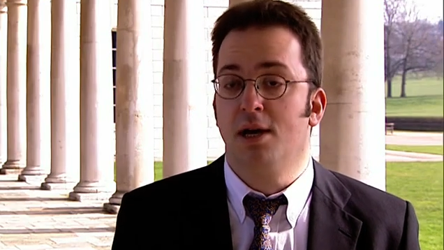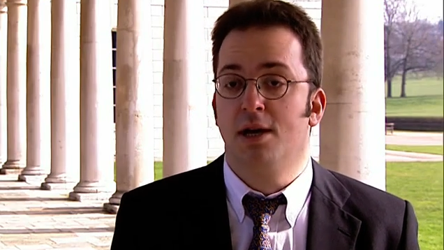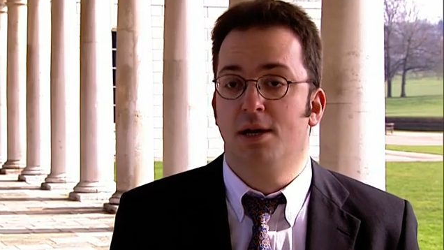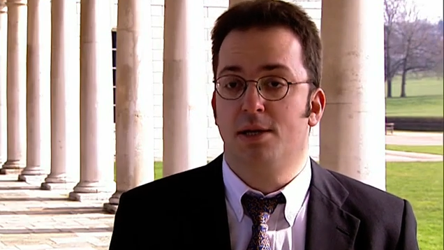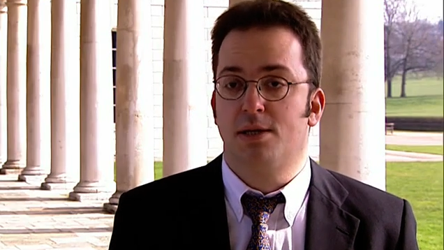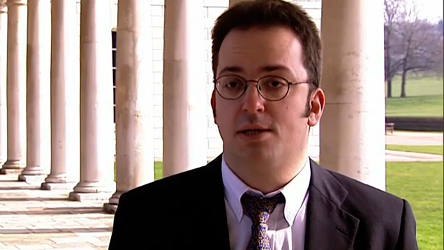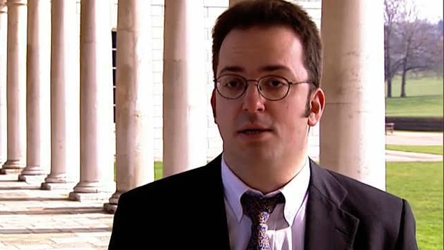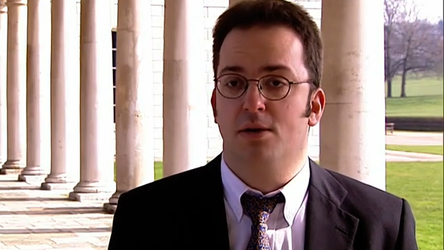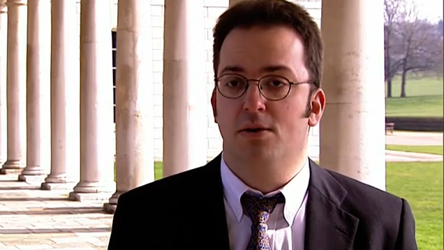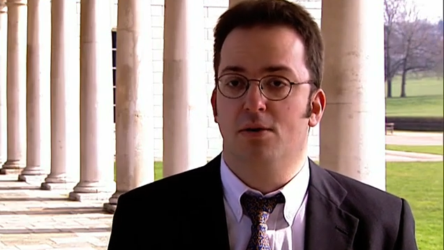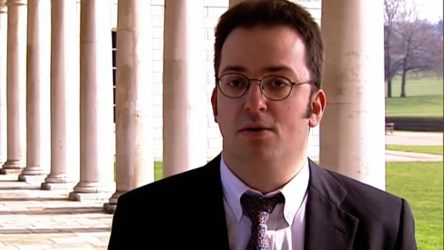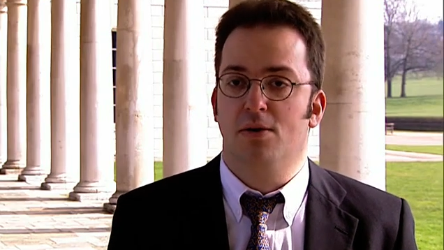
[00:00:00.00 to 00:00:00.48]

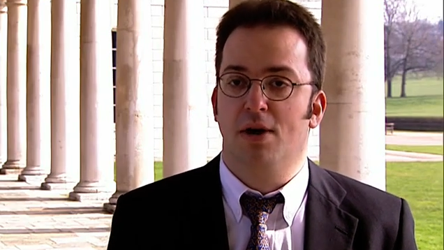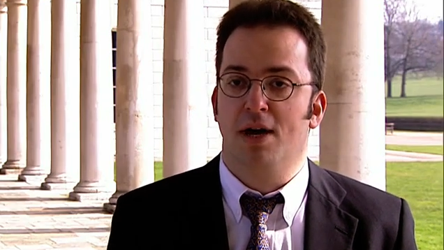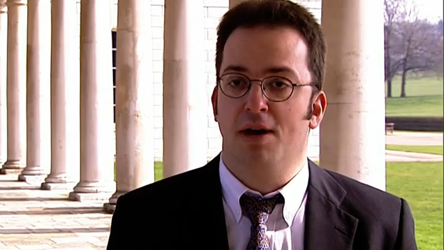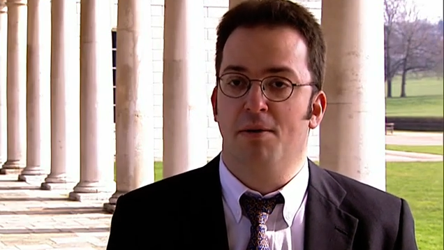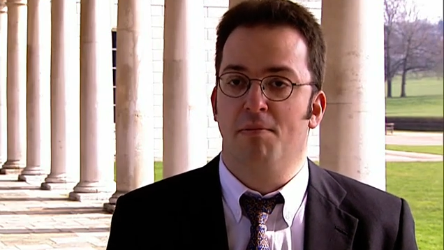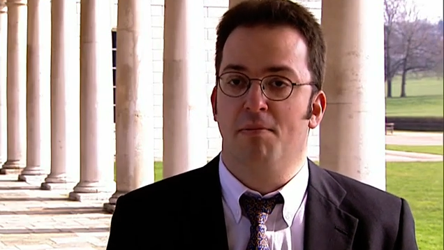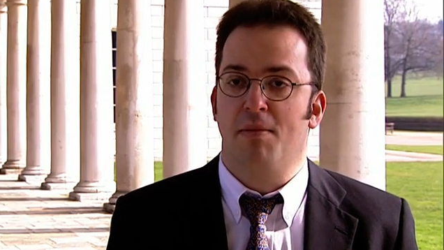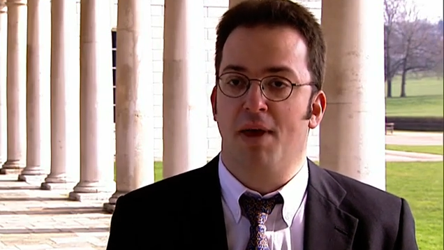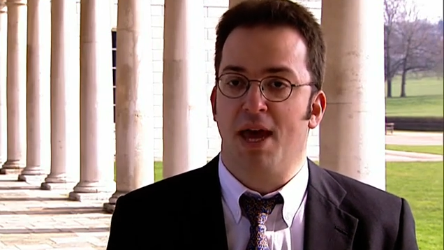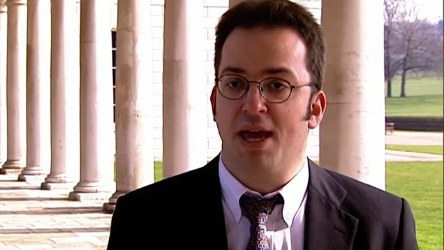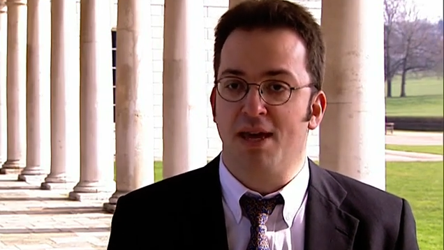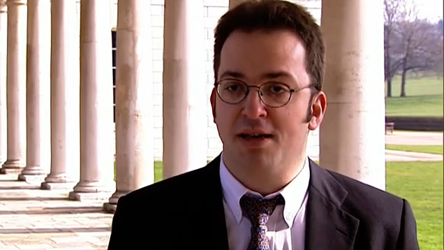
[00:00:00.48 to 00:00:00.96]

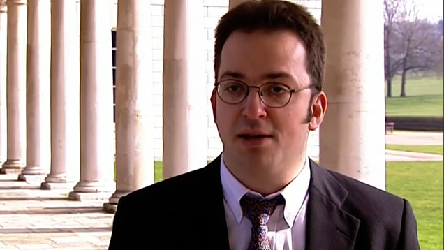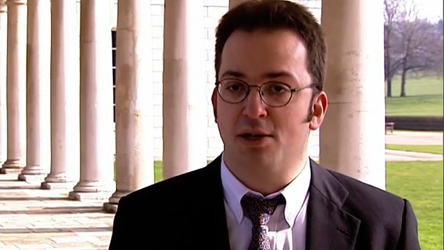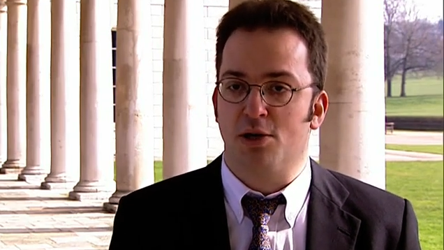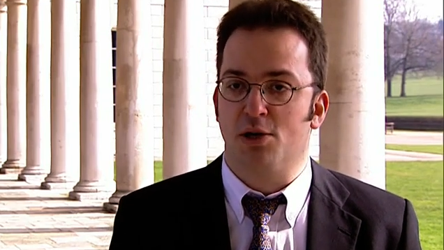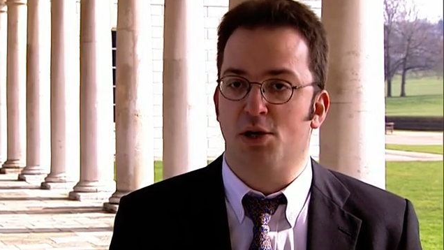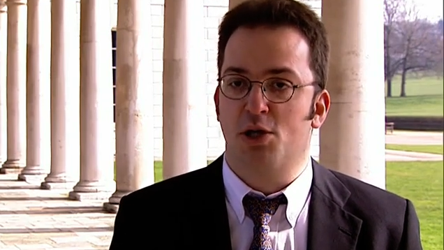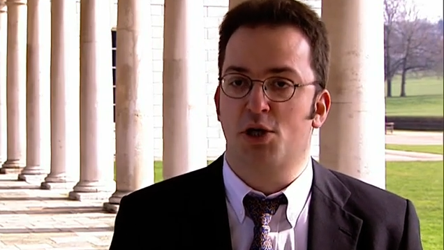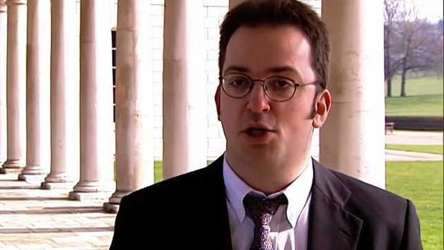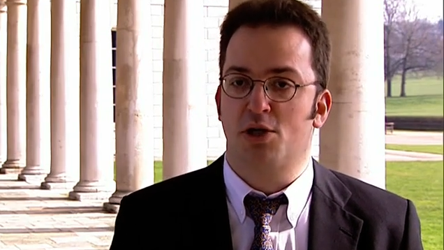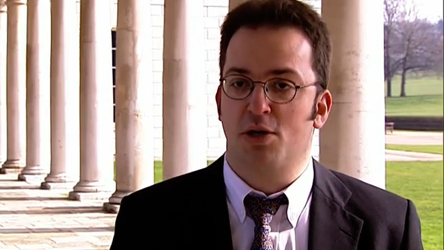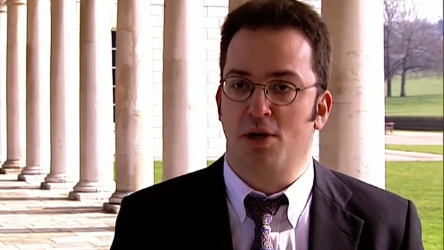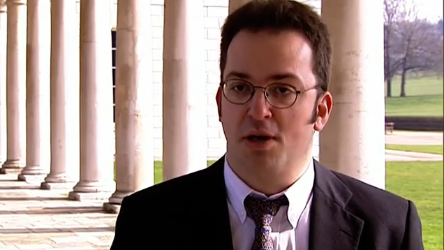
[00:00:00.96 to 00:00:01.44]
So
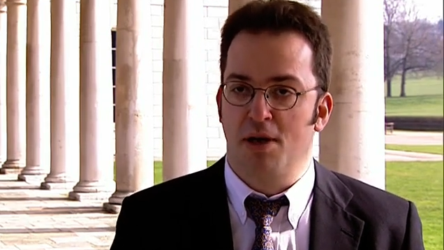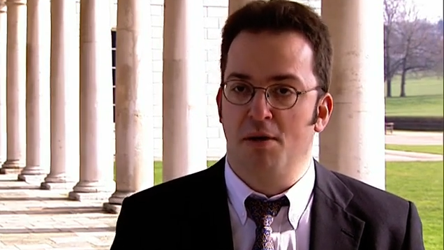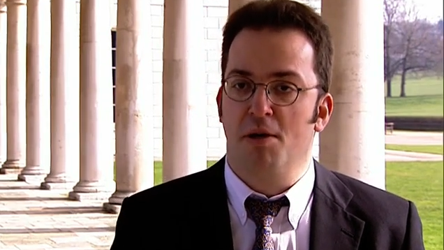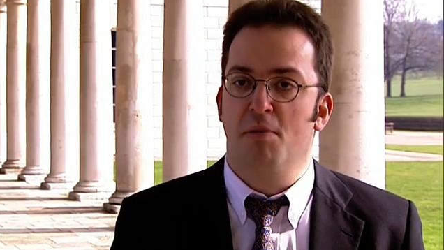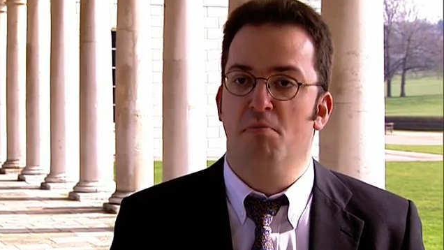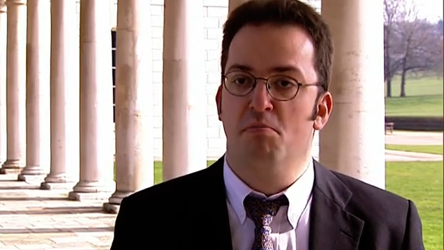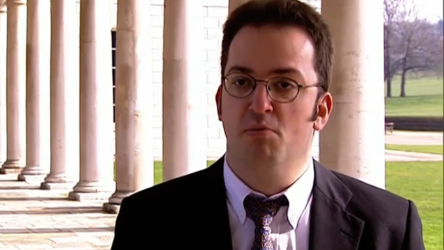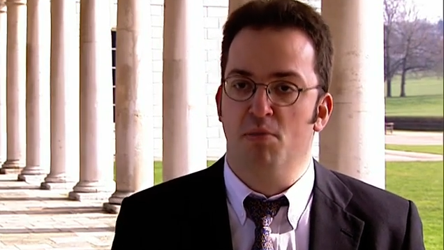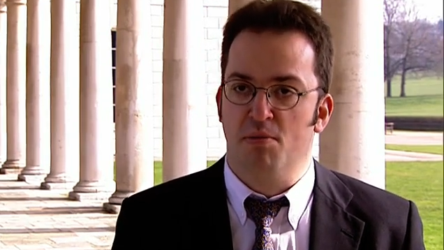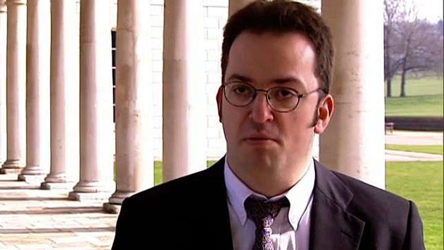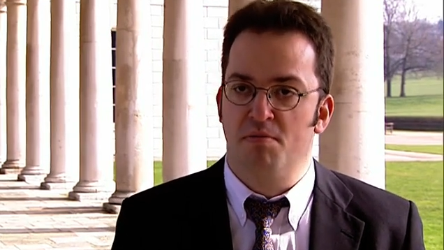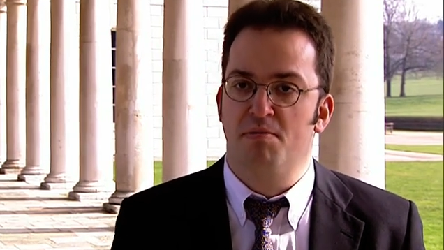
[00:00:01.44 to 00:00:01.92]
English
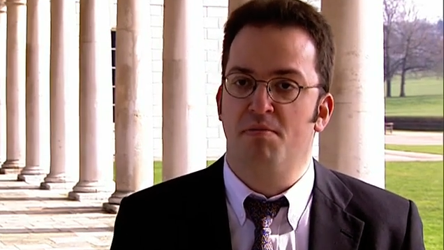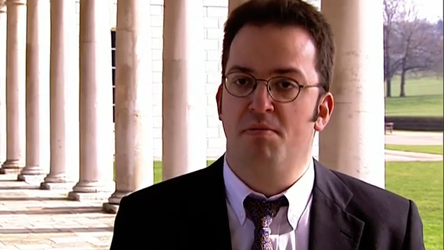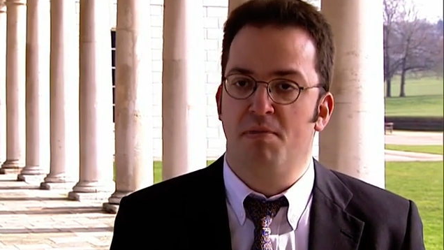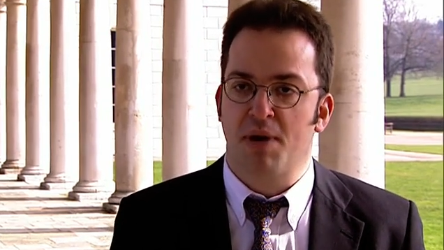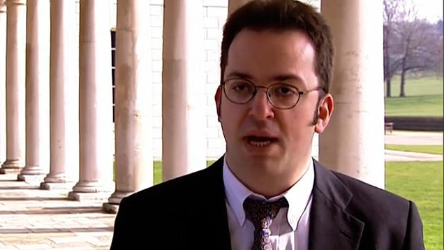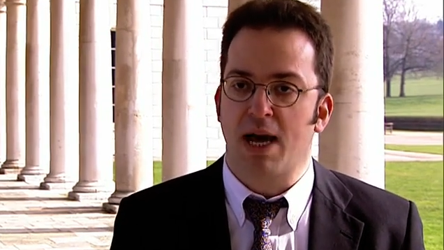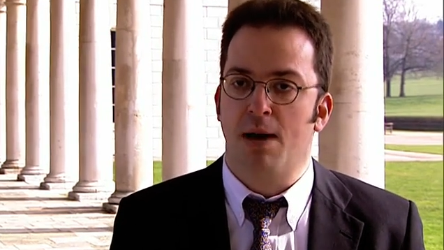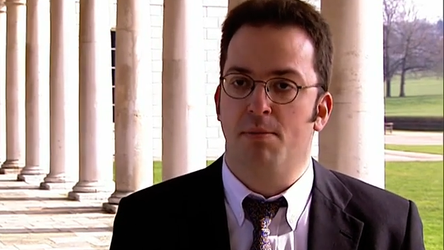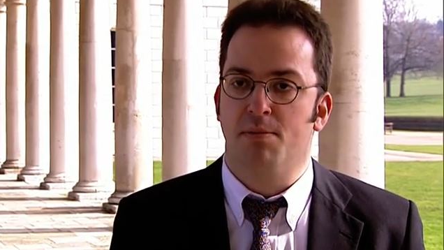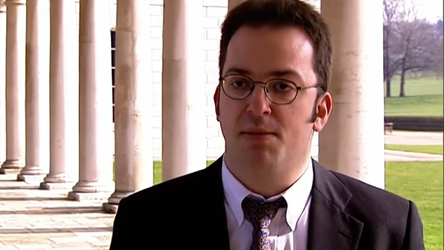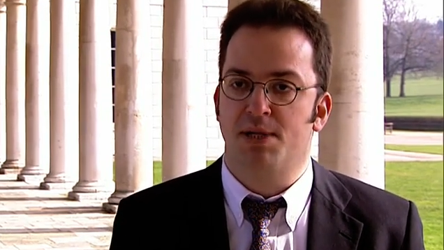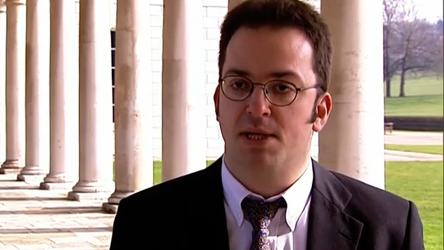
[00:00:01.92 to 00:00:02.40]

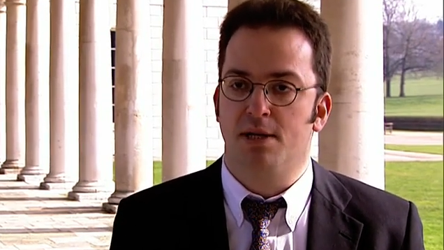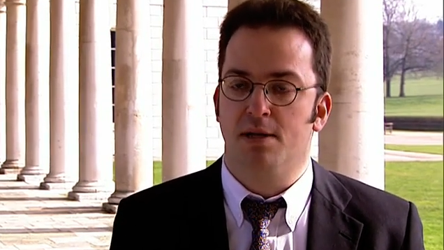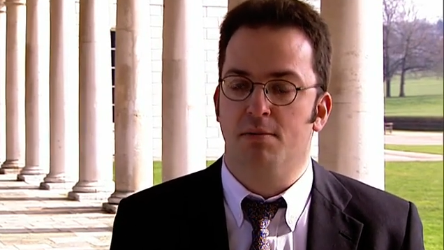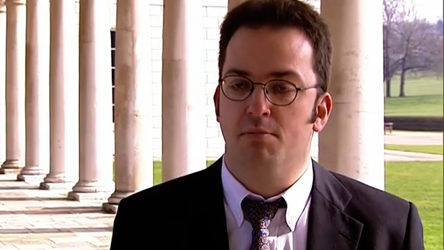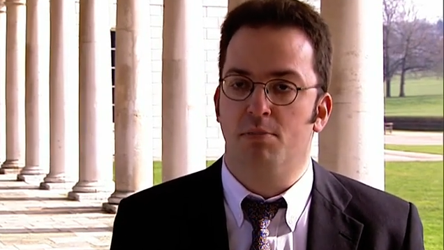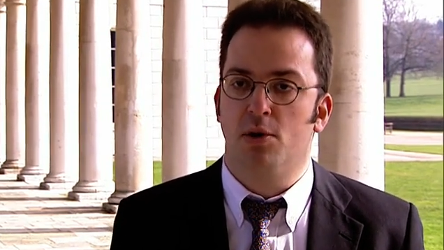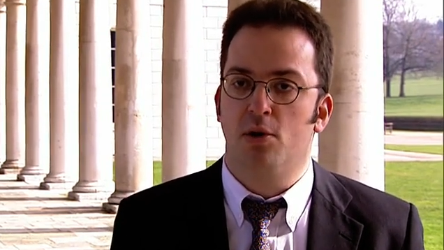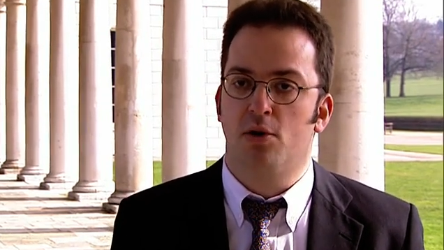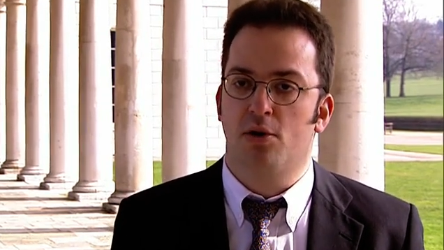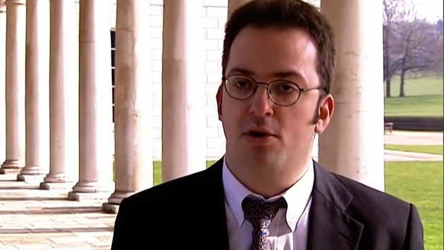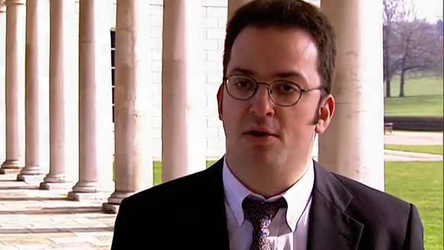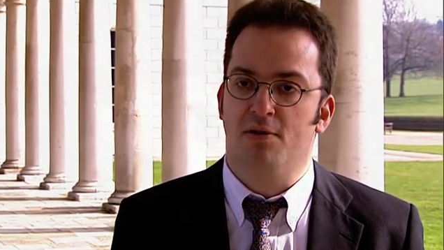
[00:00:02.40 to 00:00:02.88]
becomes an
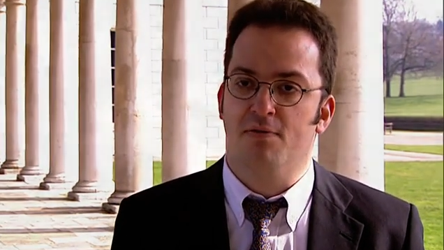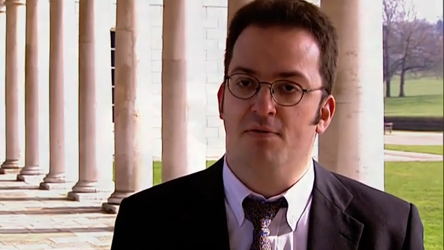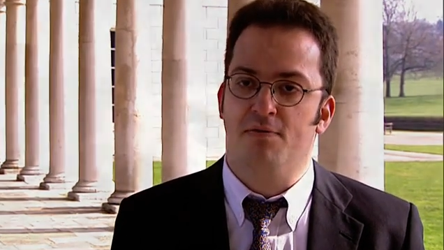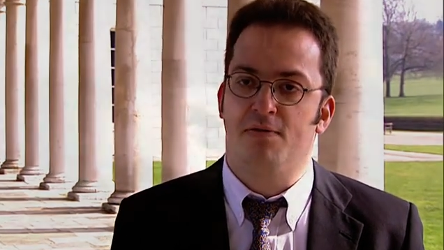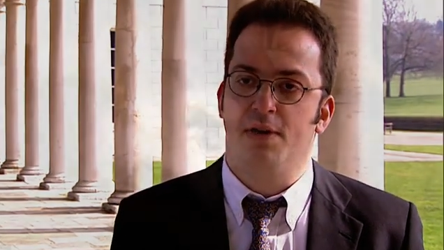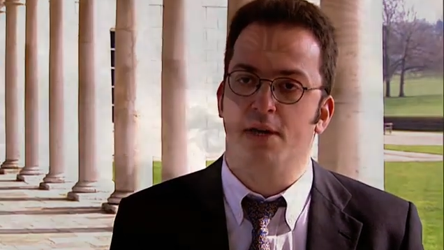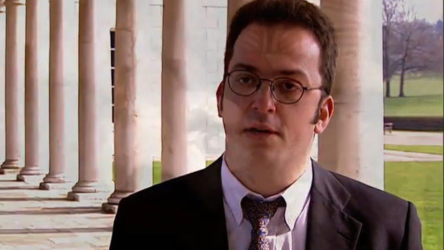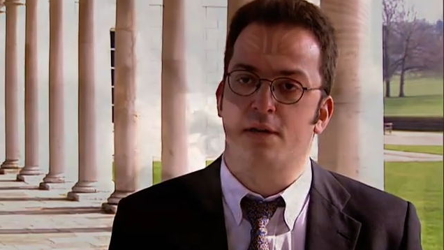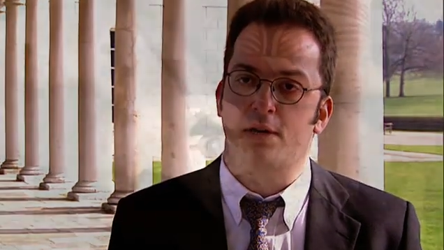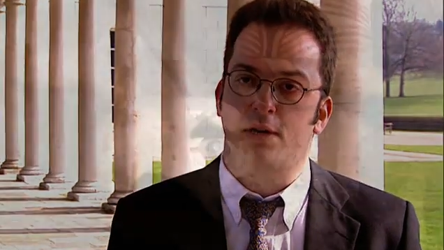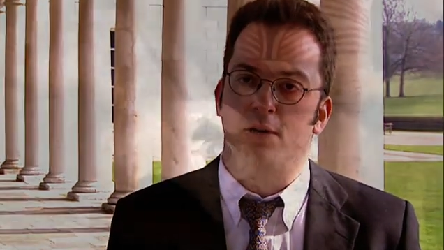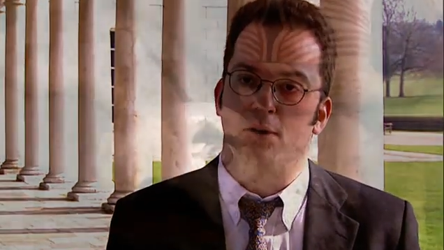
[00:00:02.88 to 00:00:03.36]
important
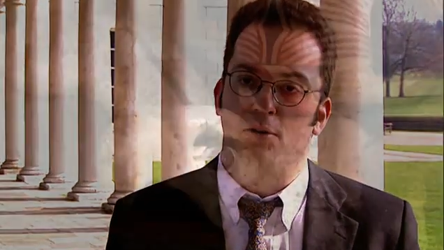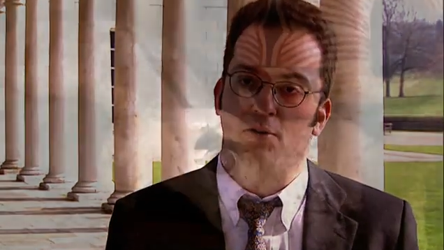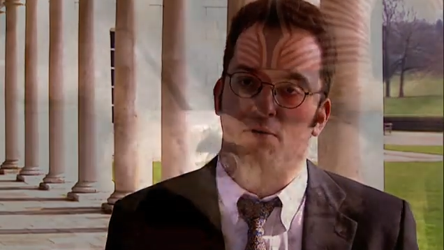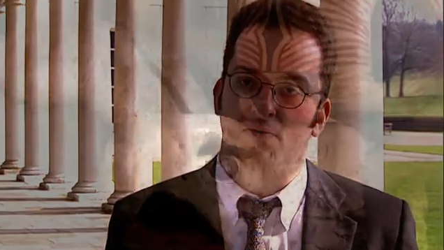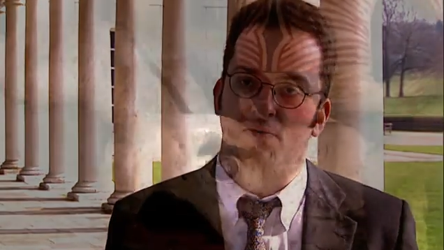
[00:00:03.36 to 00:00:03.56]
vehicle